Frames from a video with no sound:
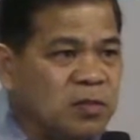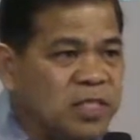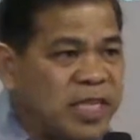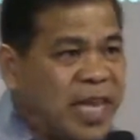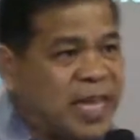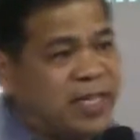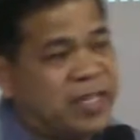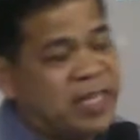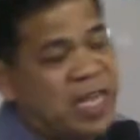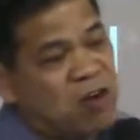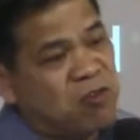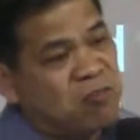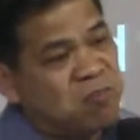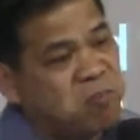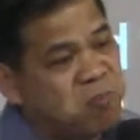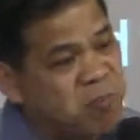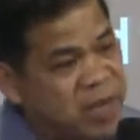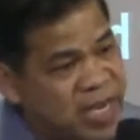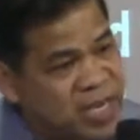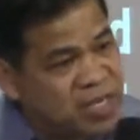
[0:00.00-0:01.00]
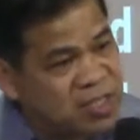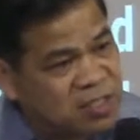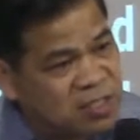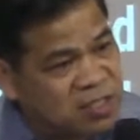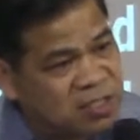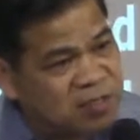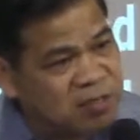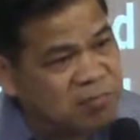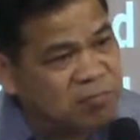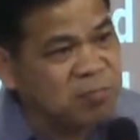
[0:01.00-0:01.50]
Sat down
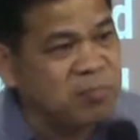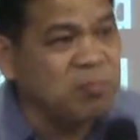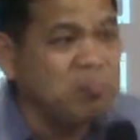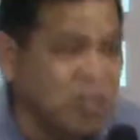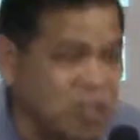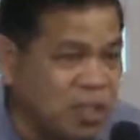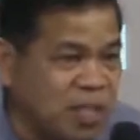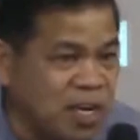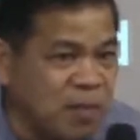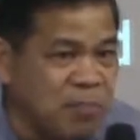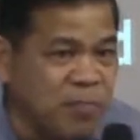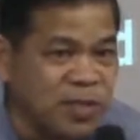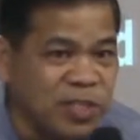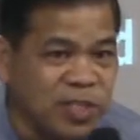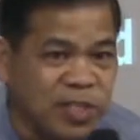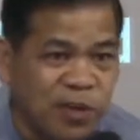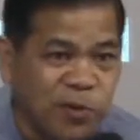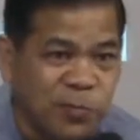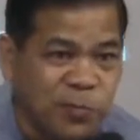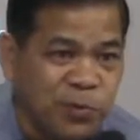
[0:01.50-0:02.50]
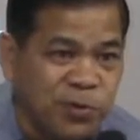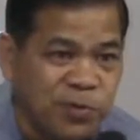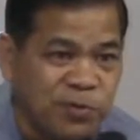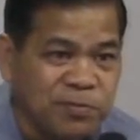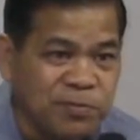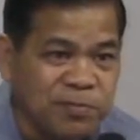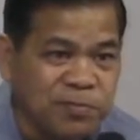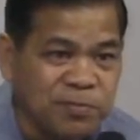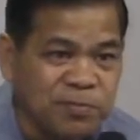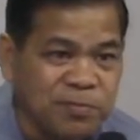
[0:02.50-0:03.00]
means, basta lang ba siya naupo?
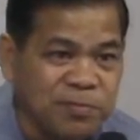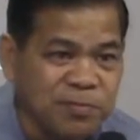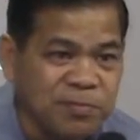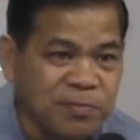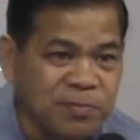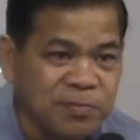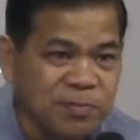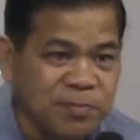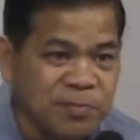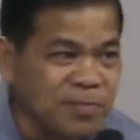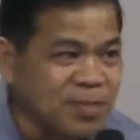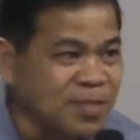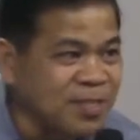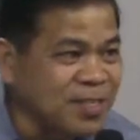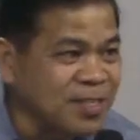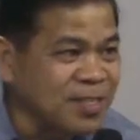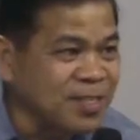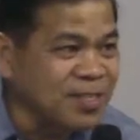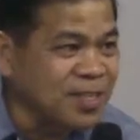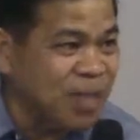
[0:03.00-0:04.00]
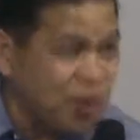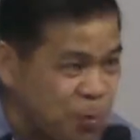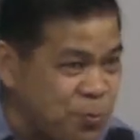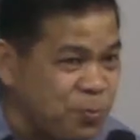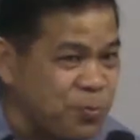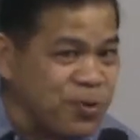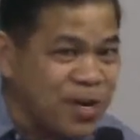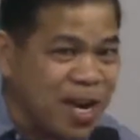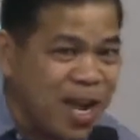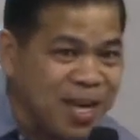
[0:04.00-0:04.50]

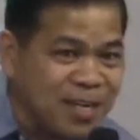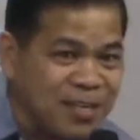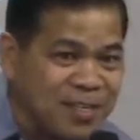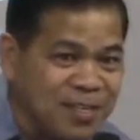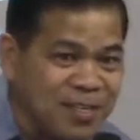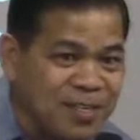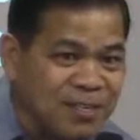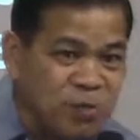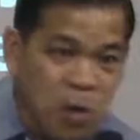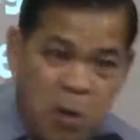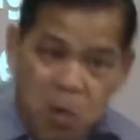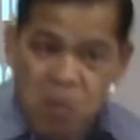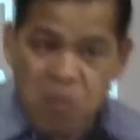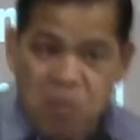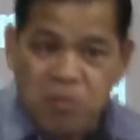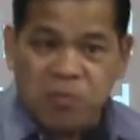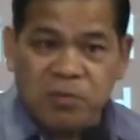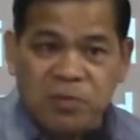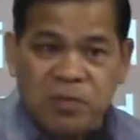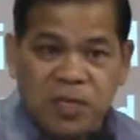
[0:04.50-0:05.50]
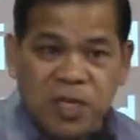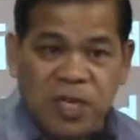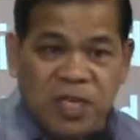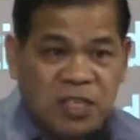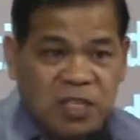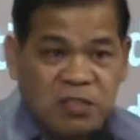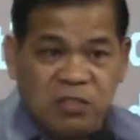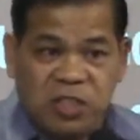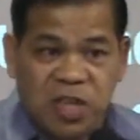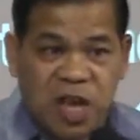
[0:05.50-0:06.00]
Naupo lang? No!
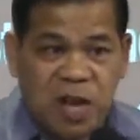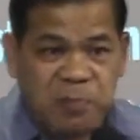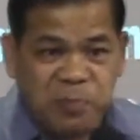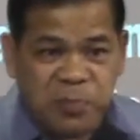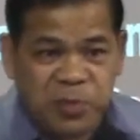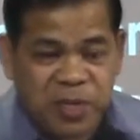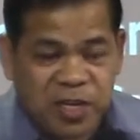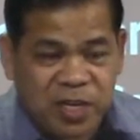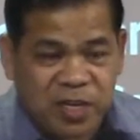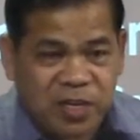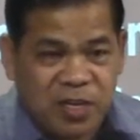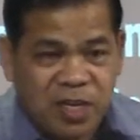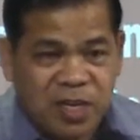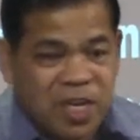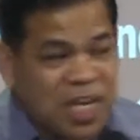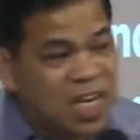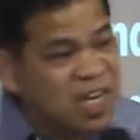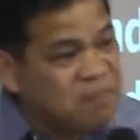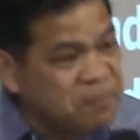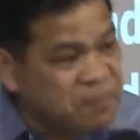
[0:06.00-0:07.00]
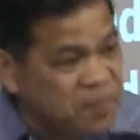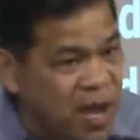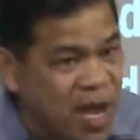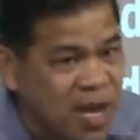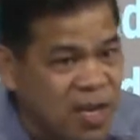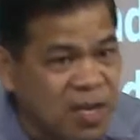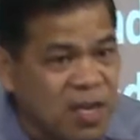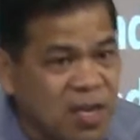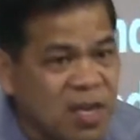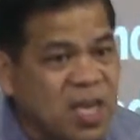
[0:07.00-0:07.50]
He did something. In
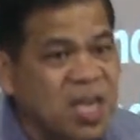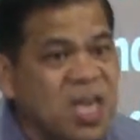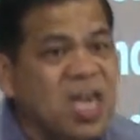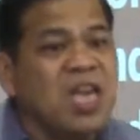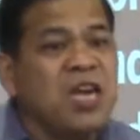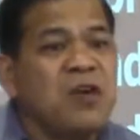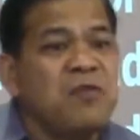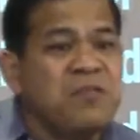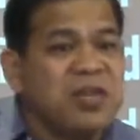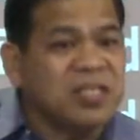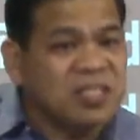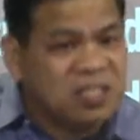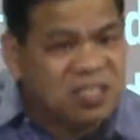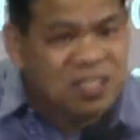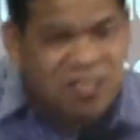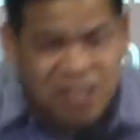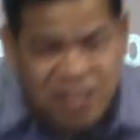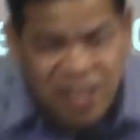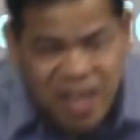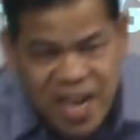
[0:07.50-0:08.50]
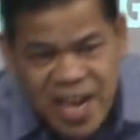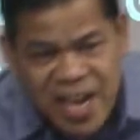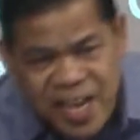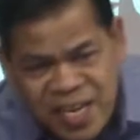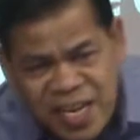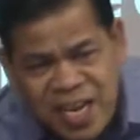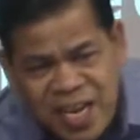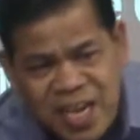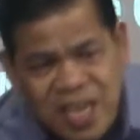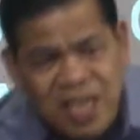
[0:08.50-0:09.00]
fact, he was
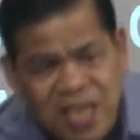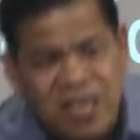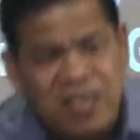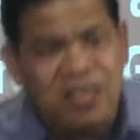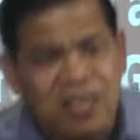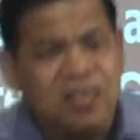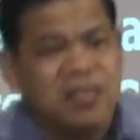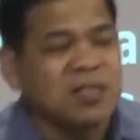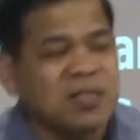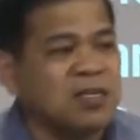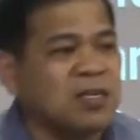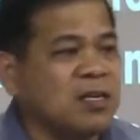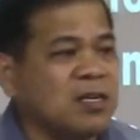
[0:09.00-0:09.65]
crying.